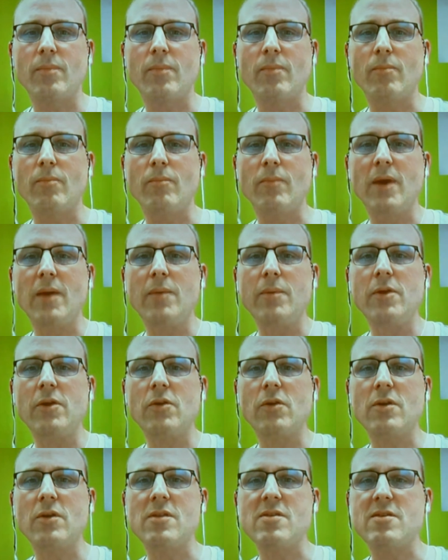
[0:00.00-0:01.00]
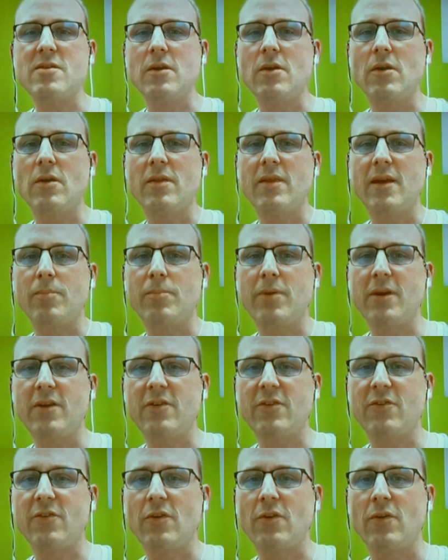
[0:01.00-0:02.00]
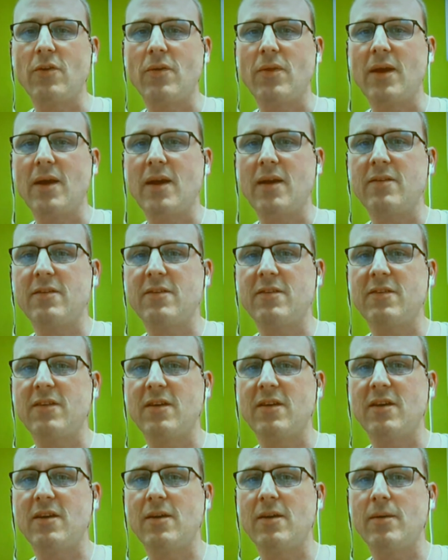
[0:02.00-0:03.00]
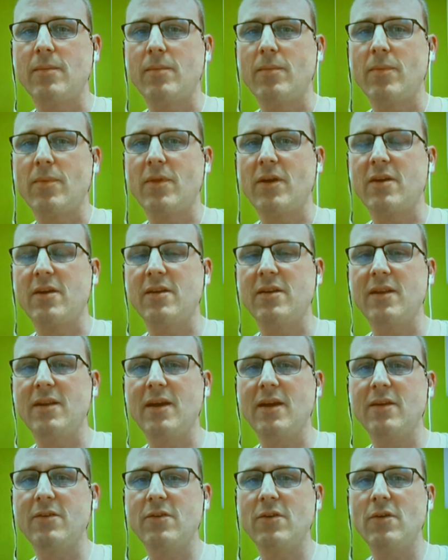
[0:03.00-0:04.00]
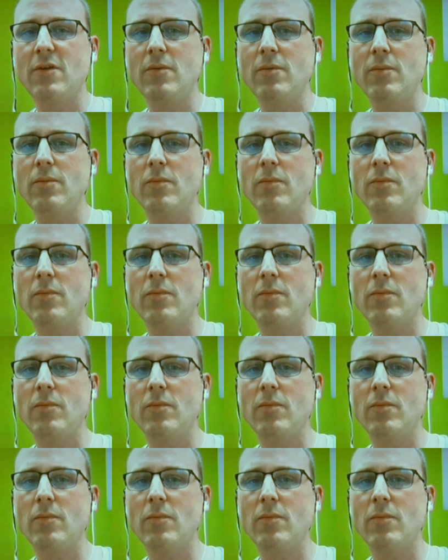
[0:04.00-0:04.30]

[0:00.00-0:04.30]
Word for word: maybe you can see on that picture that um, the connector